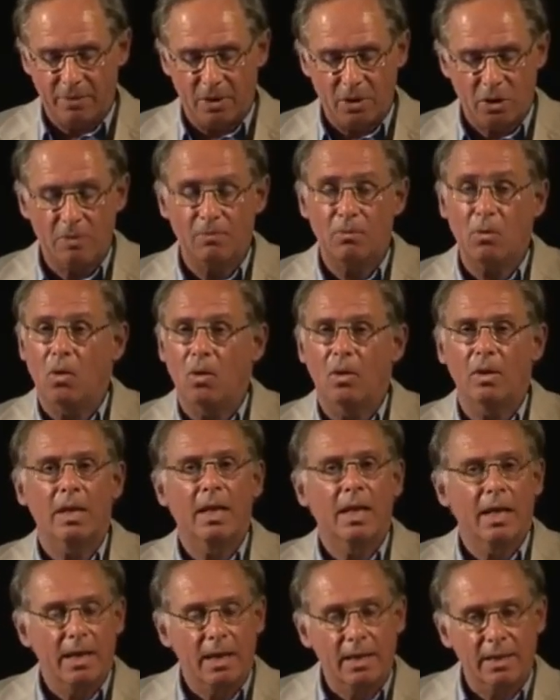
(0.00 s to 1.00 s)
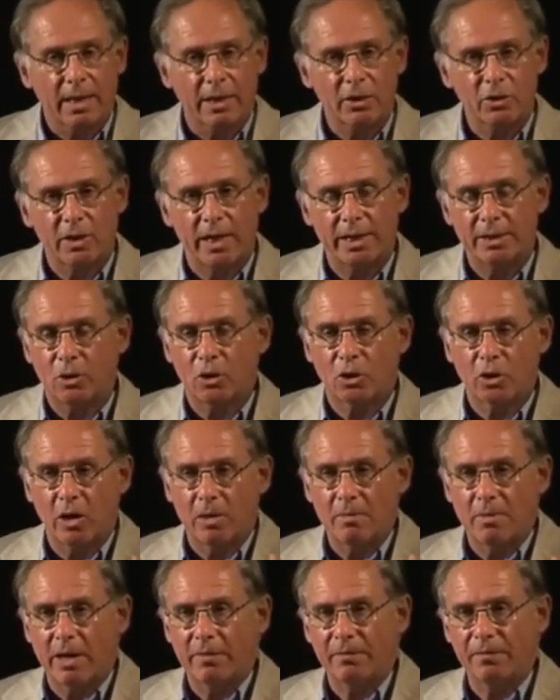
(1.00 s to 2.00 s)
First of all, as I tried to show
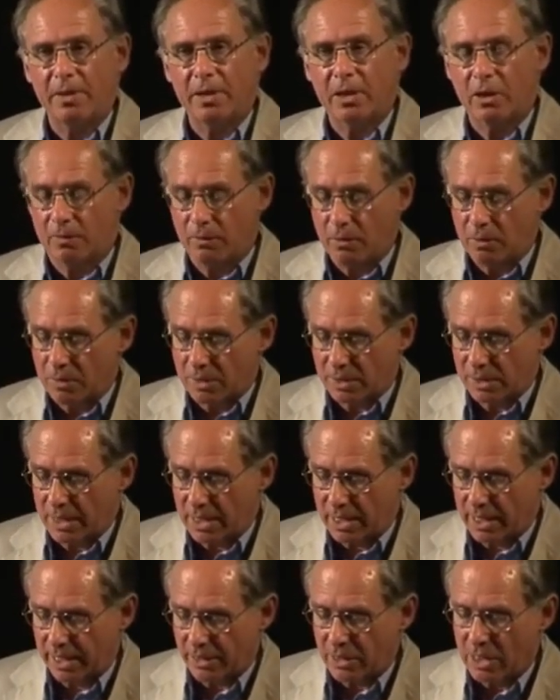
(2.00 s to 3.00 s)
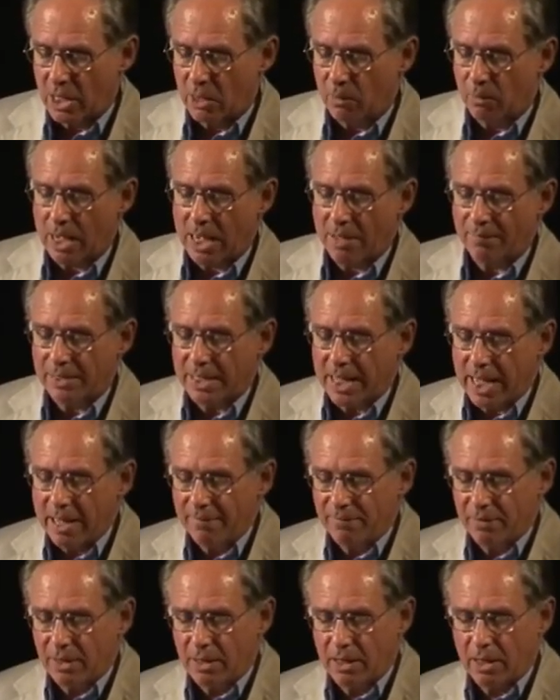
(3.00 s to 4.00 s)
in my first few slides, we're having
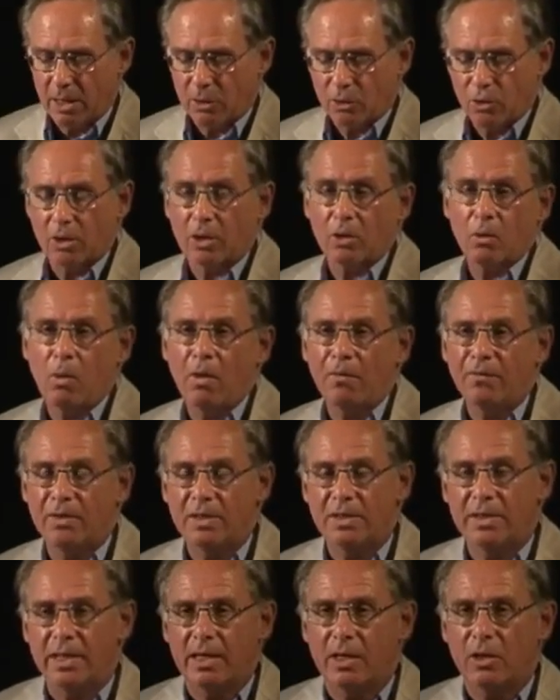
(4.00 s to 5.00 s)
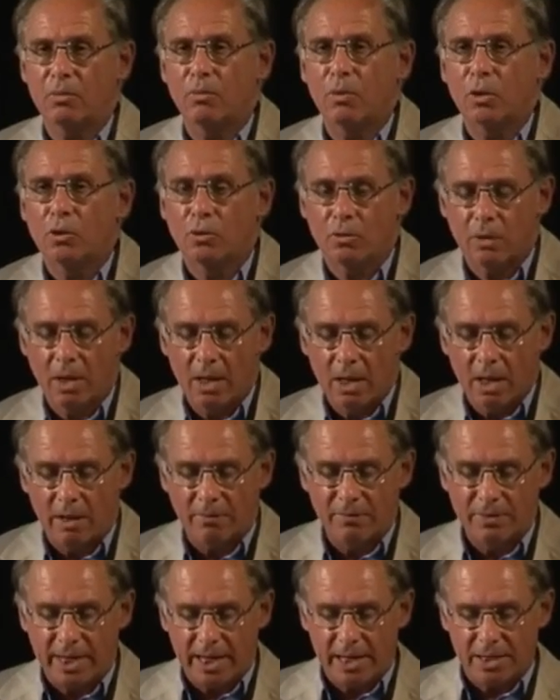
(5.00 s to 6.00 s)
ever larger quantities
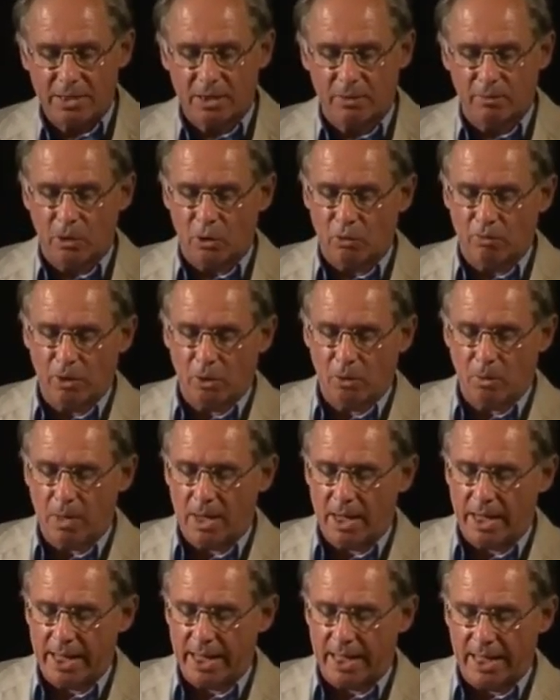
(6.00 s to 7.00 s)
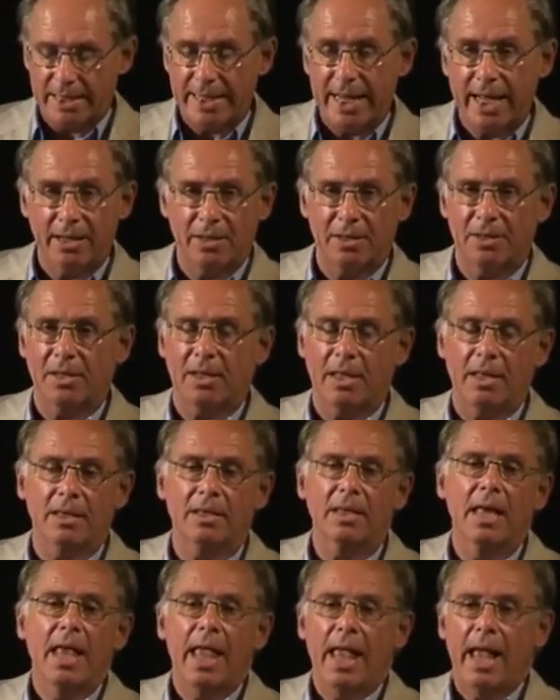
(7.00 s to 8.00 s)
of data which require
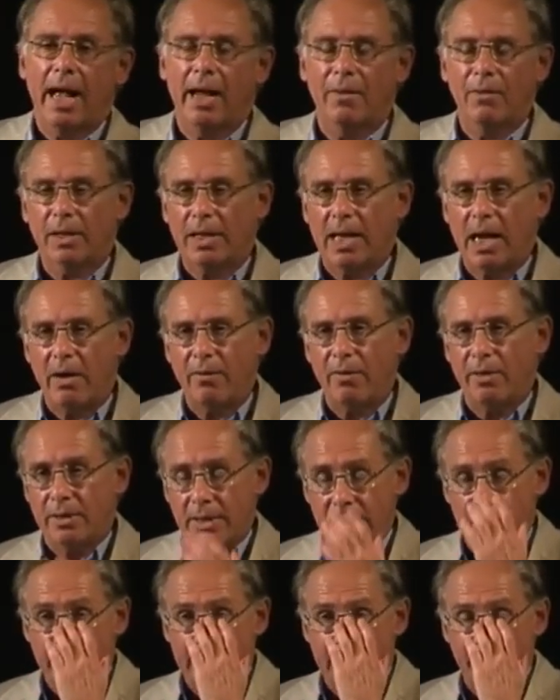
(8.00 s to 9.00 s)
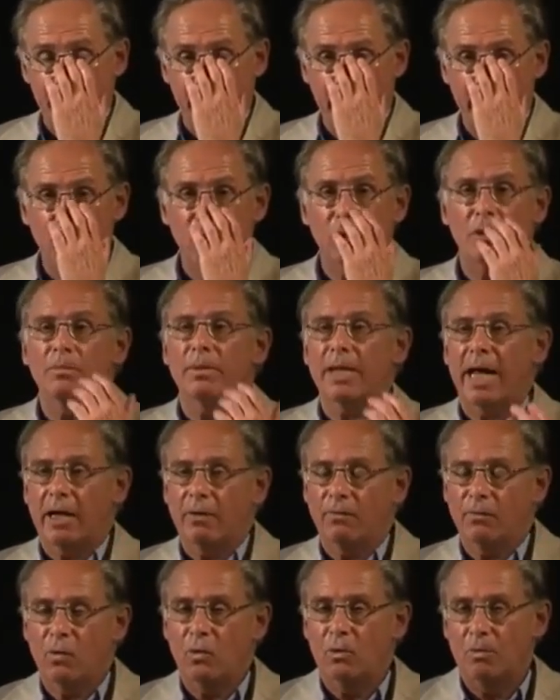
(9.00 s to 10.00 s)
analysis. And the current examination
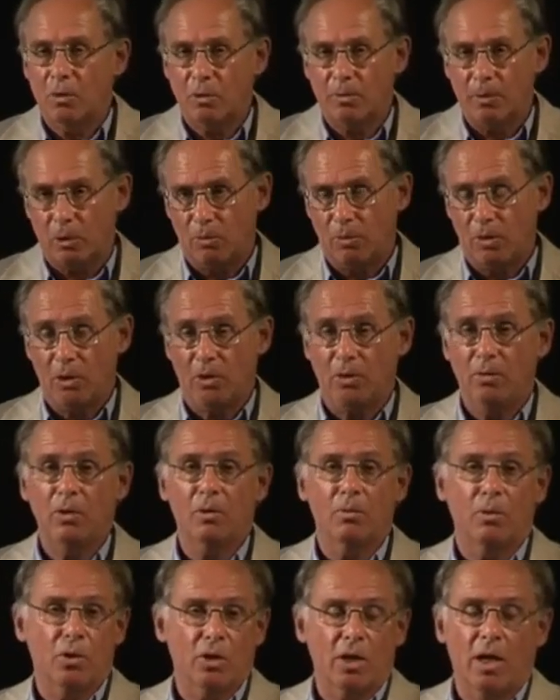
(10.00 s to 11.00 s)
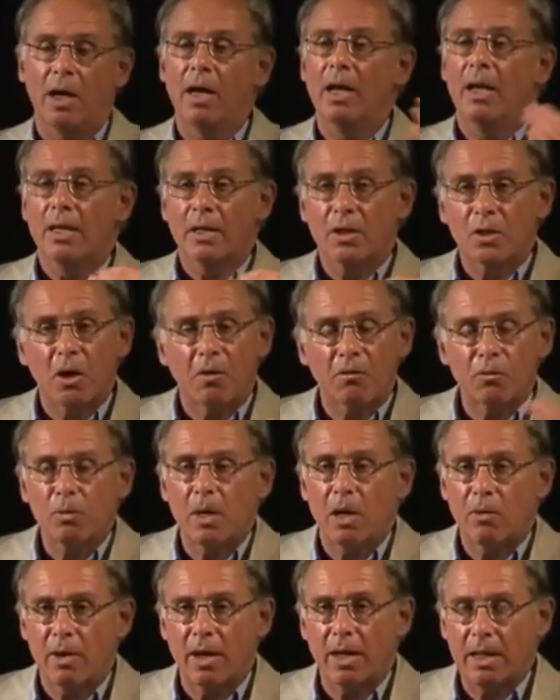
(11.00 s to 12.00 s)
platforms which we use, which are
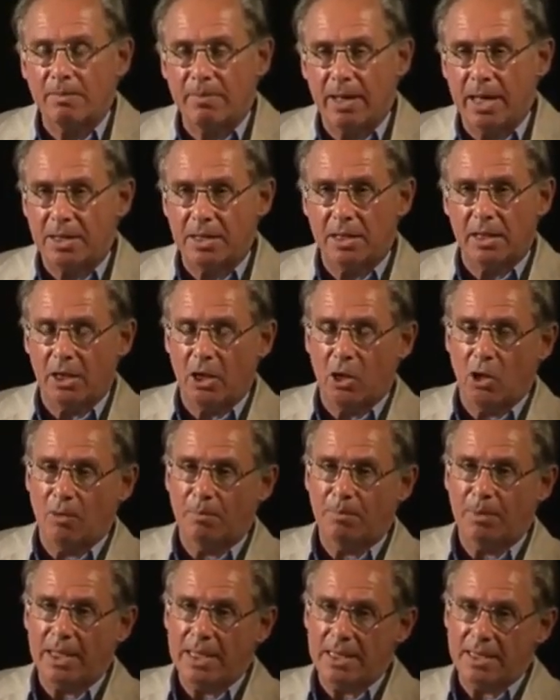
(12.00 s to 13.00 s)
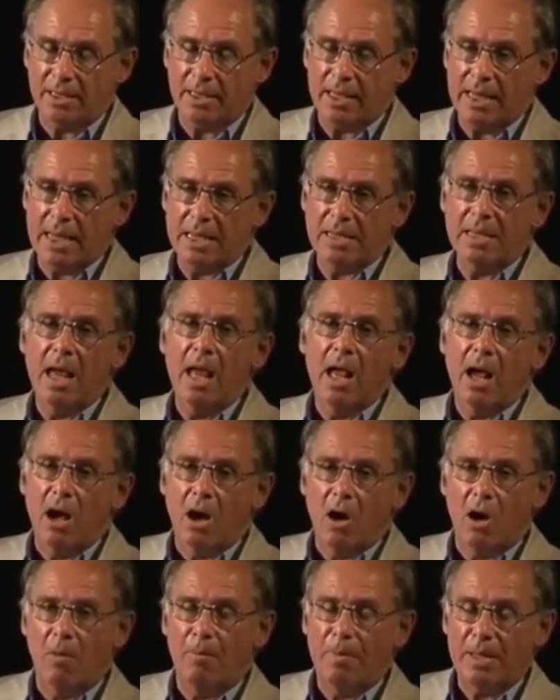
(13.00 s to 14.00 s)
software running basically on PCs,
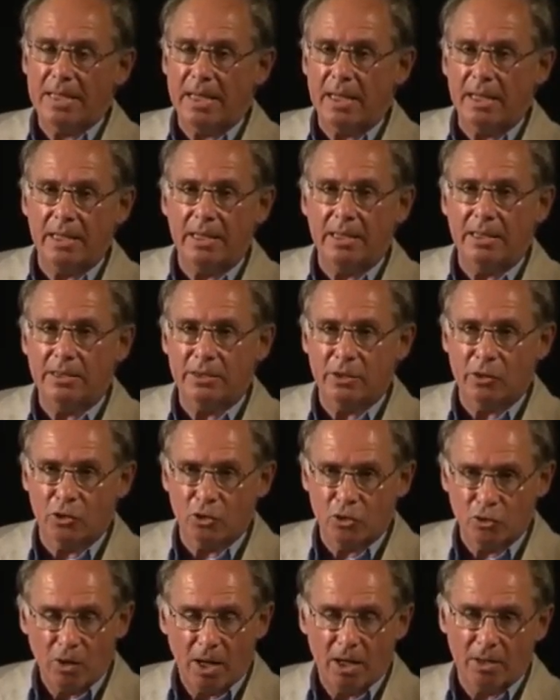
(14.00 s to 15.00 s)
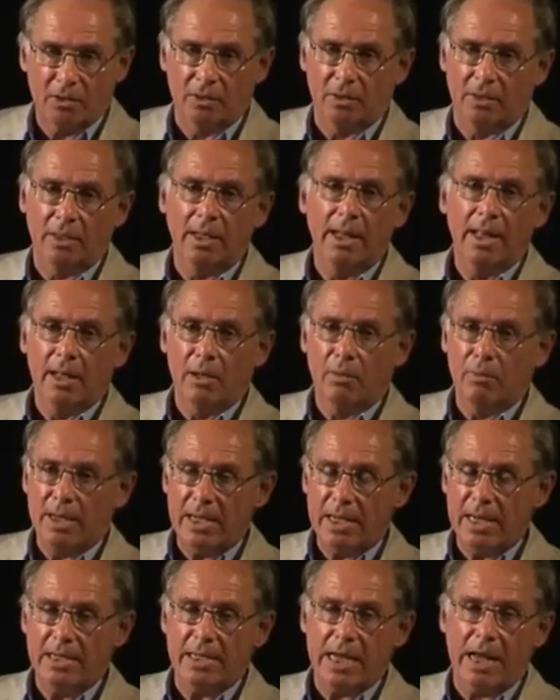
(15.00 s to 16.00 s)
are beginning to struggle. And
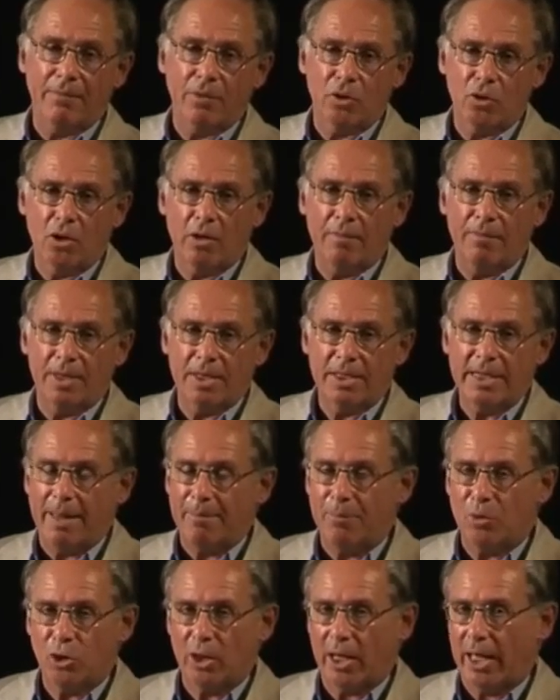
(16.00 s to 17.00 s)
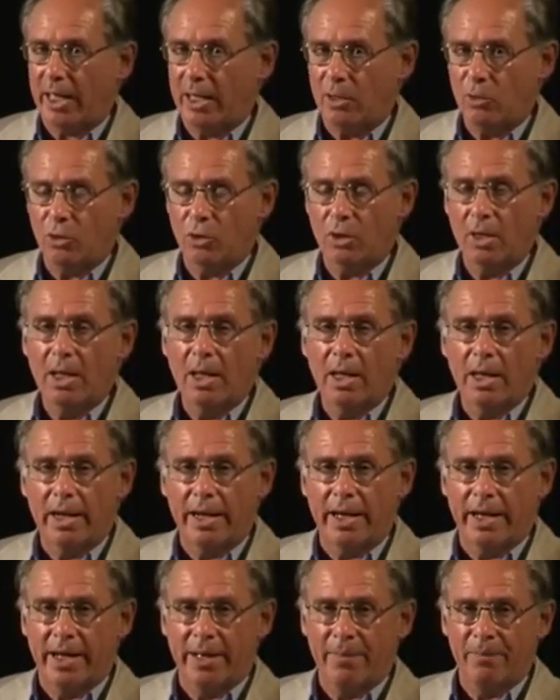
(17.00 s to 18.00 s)
we need to have a sort of a step change
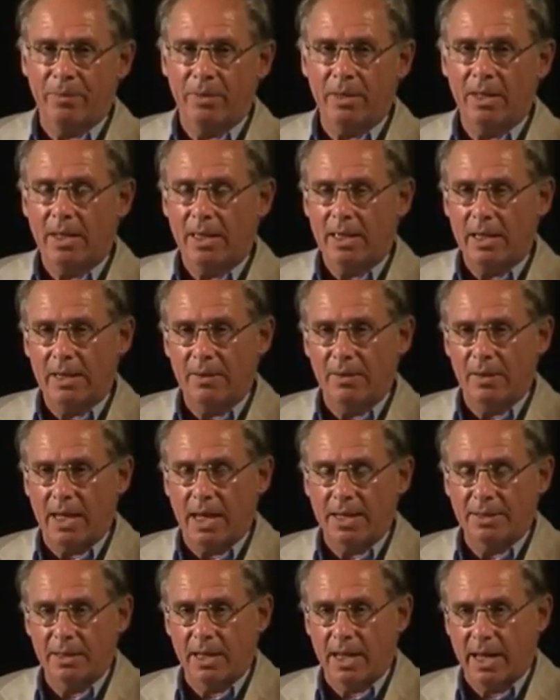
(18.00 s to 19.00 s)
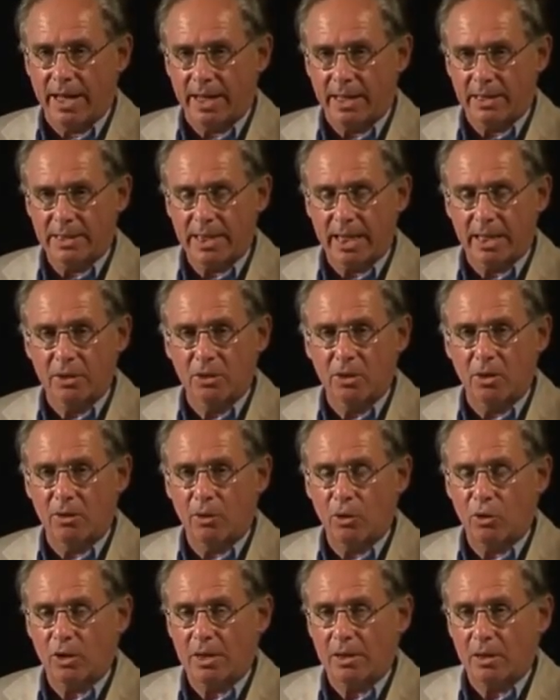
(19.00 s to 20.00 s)
in the underlying
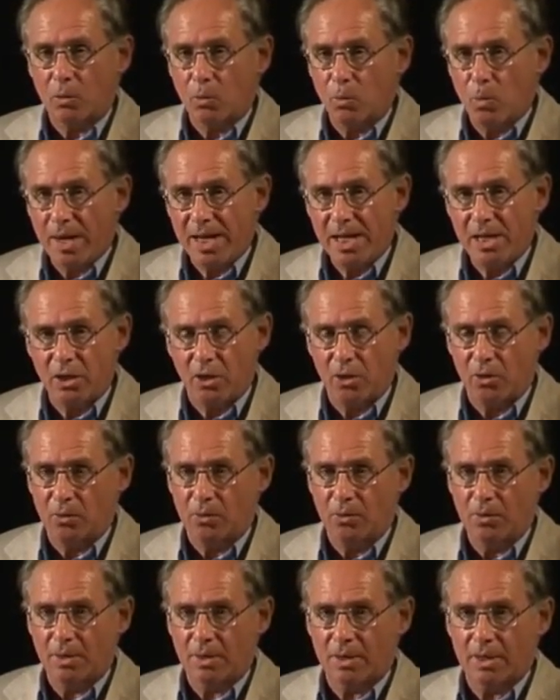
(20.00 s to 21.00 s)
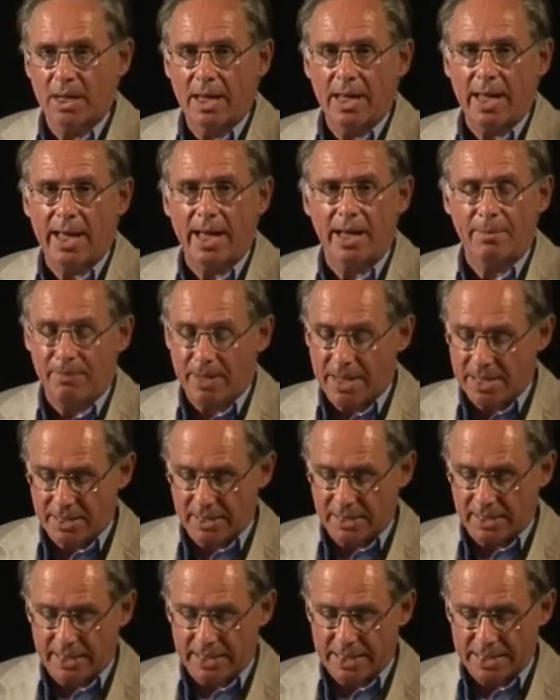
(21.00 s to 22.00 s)
technology that we use, and
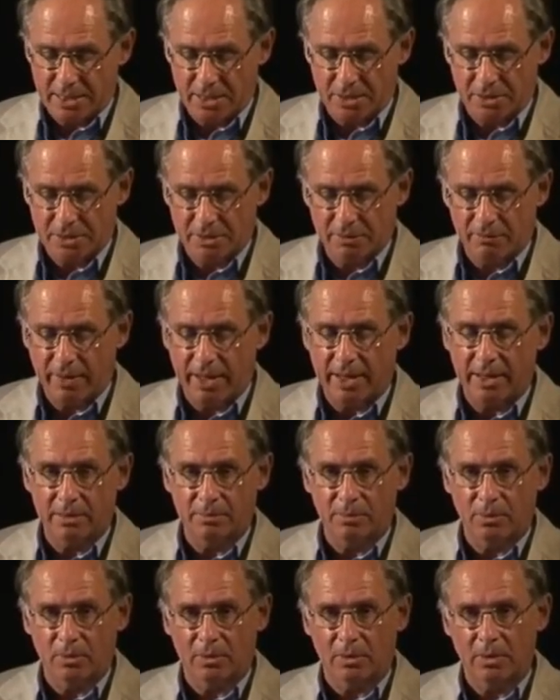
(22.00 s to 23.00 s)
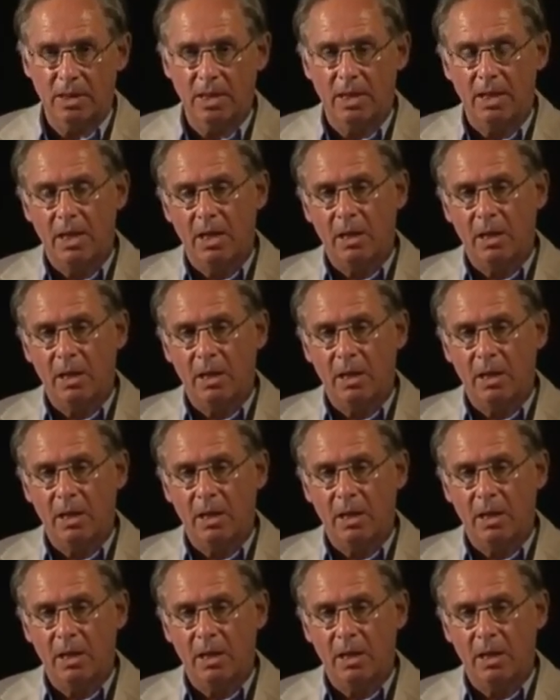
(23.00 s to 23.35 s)
basically it isn't available.